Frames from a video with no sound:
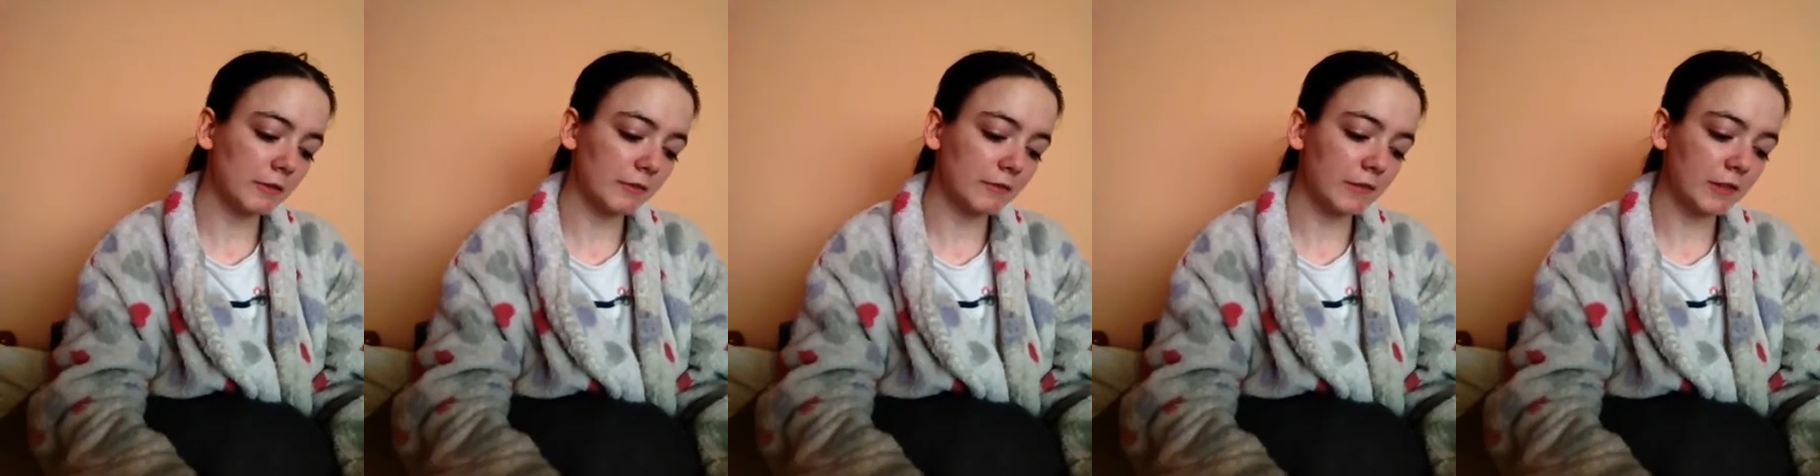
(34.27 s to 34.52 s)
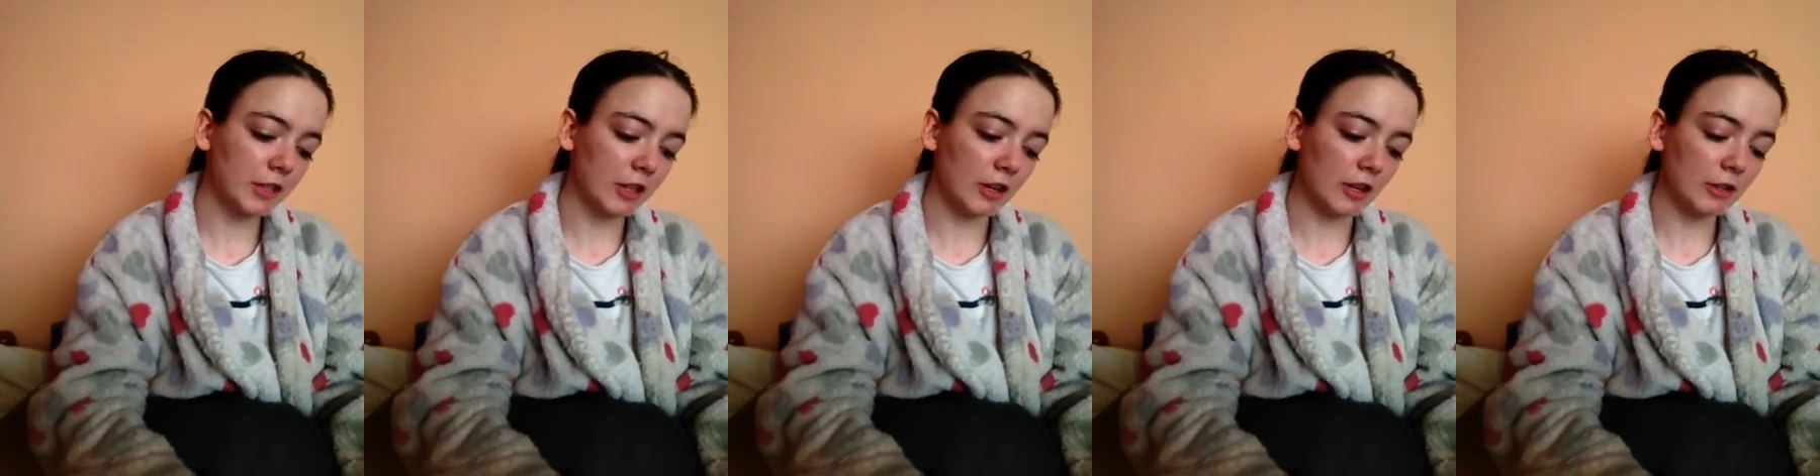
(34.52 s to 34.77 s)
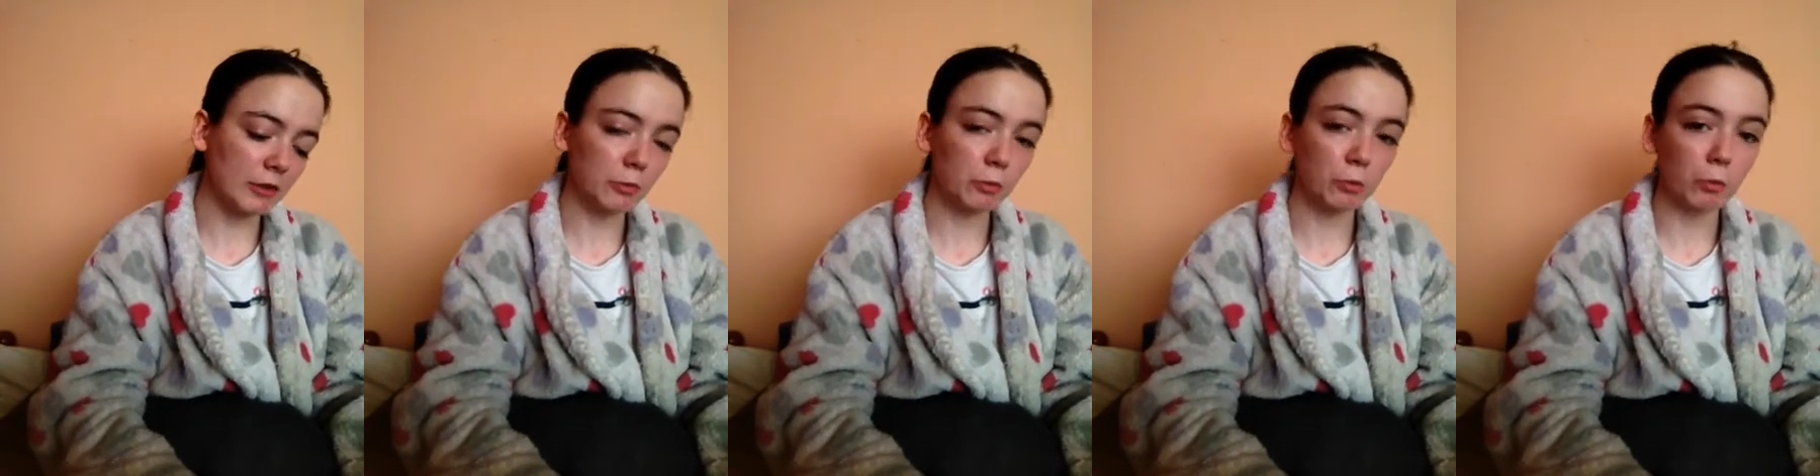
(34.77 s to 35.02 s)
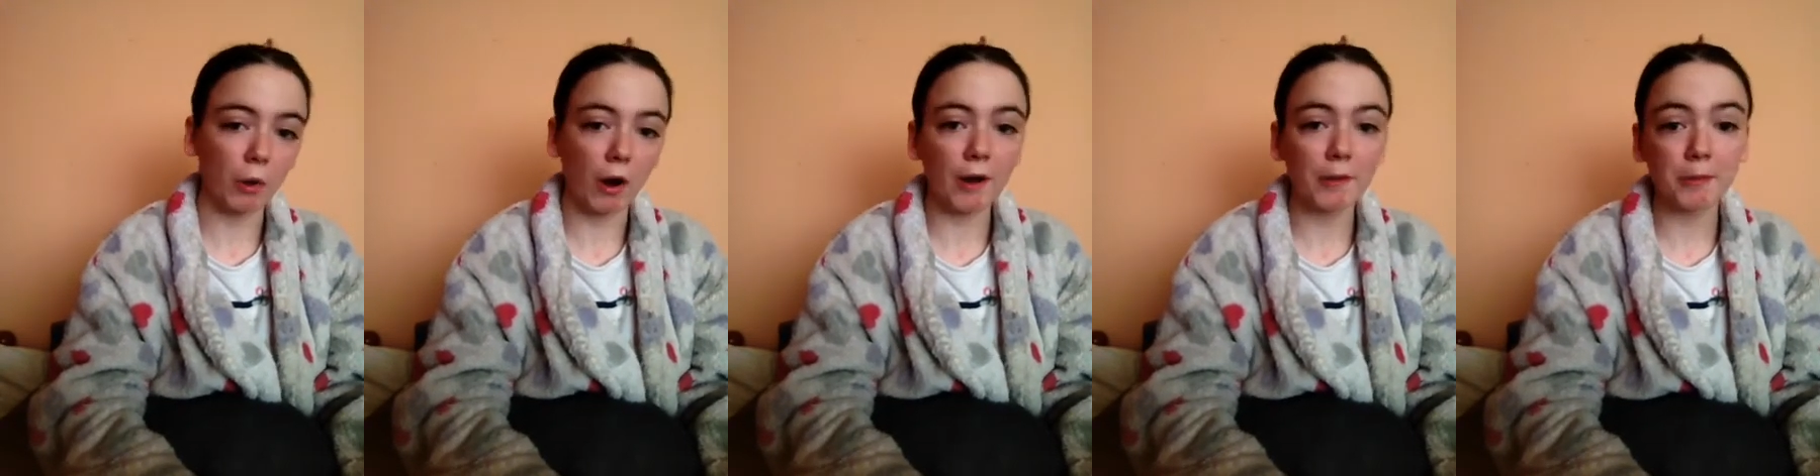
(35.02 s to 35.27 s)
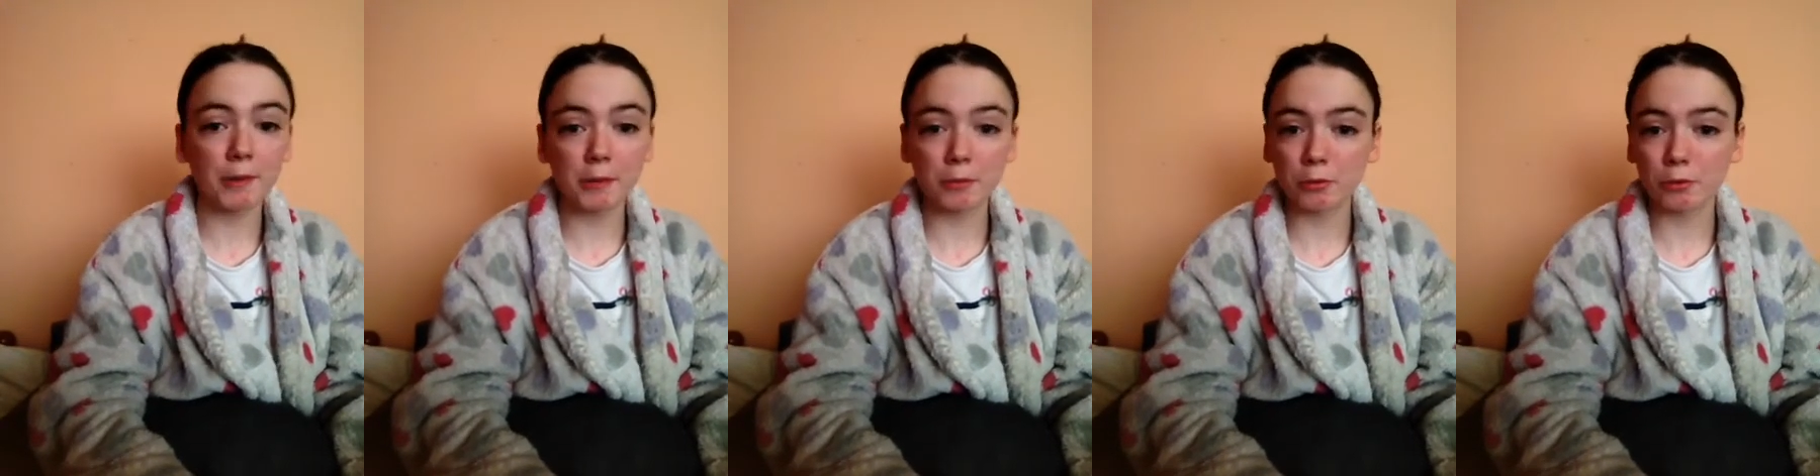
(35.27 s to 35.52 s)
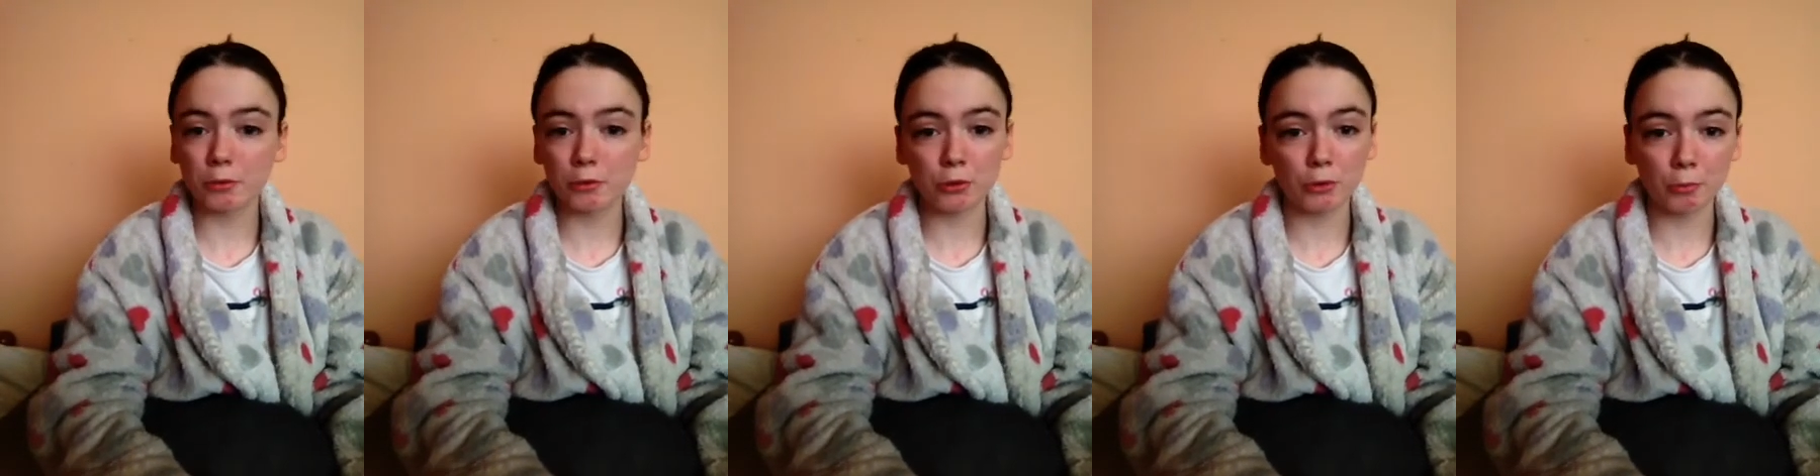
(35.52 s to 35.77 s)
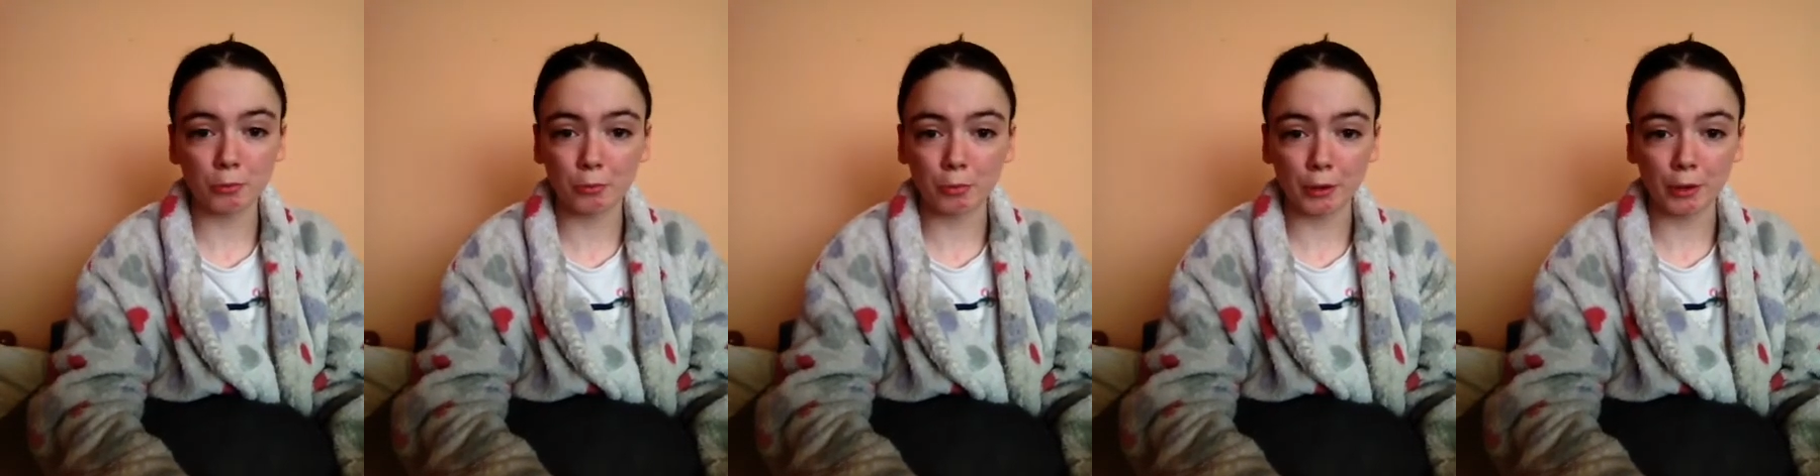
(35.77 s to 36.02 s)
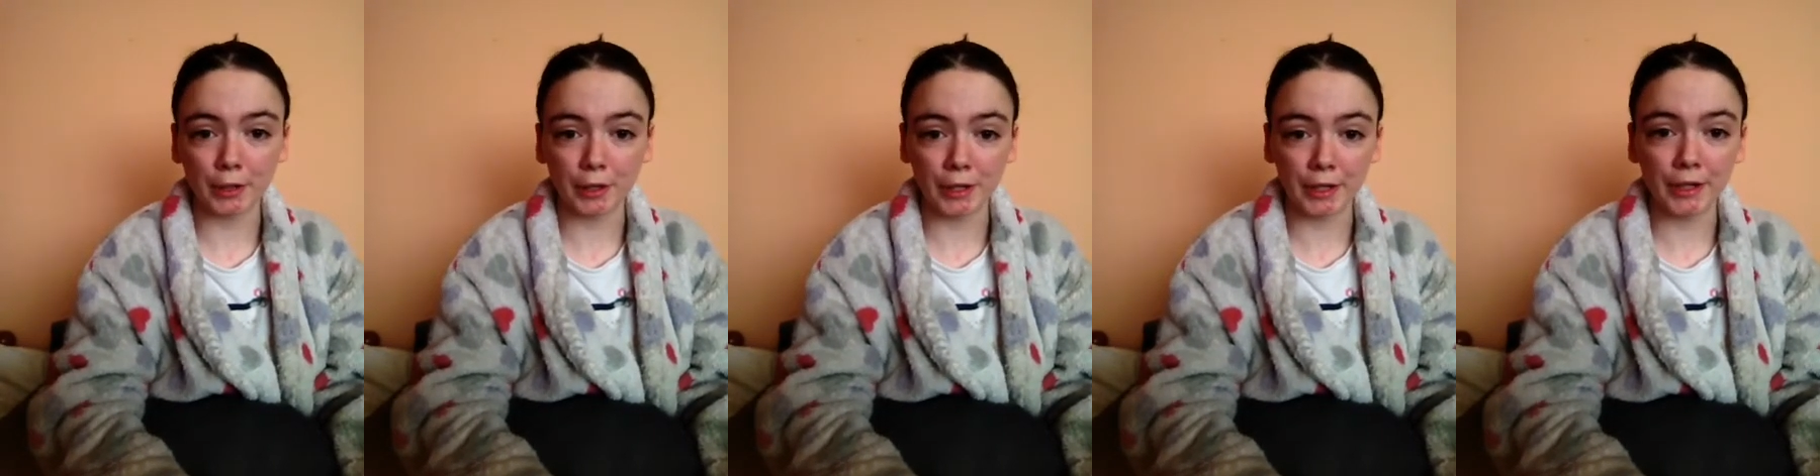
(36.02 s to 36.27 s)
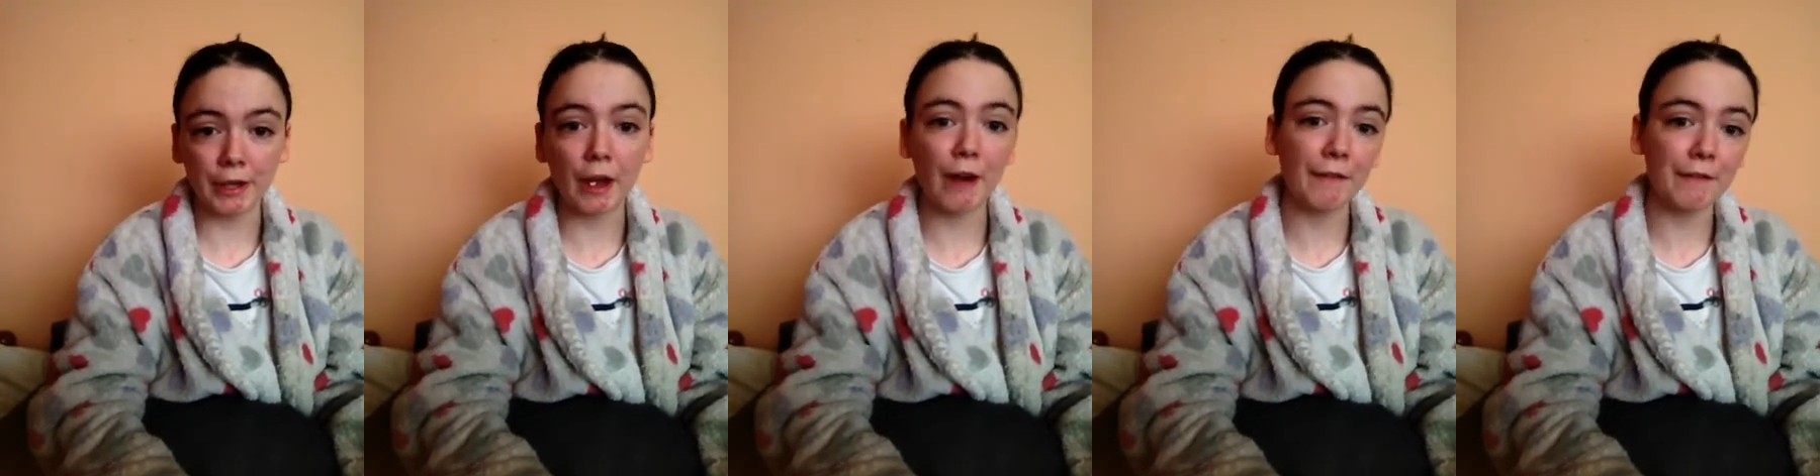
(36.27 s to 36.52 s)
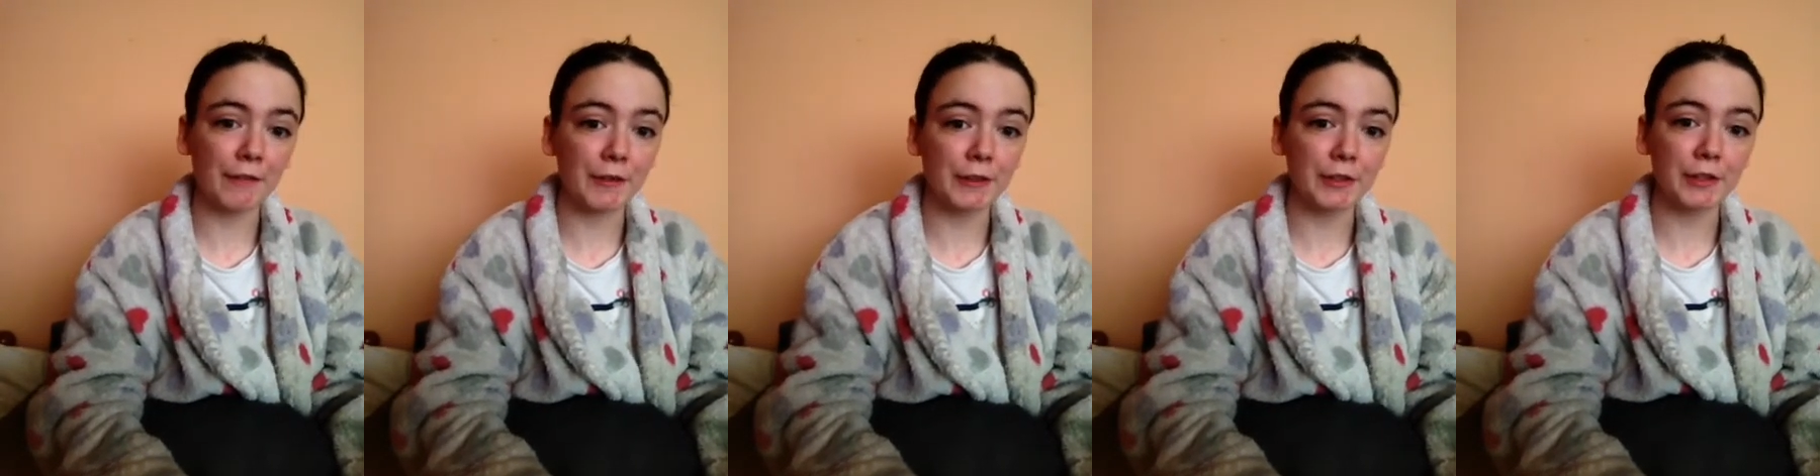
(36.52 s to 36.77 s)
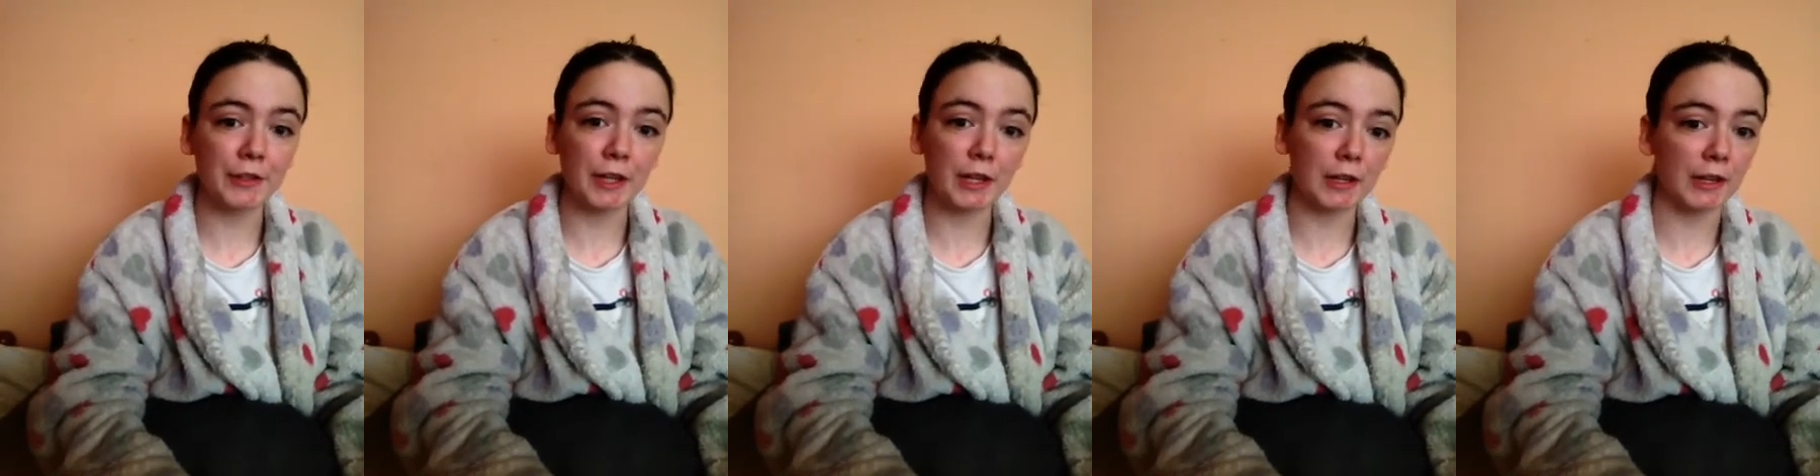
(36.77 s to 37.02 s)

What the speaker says: video is why people shouldn't bully others,